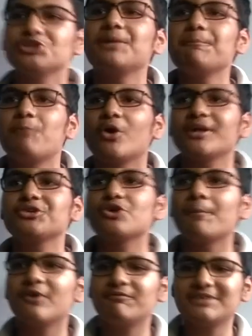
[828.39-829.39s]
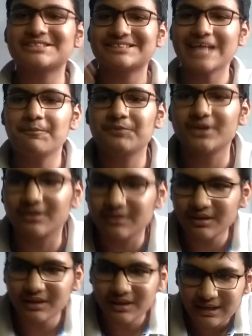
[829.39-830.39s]
of this chapter, and
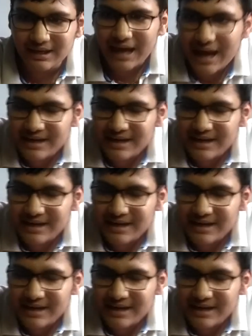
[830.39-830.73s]
everybody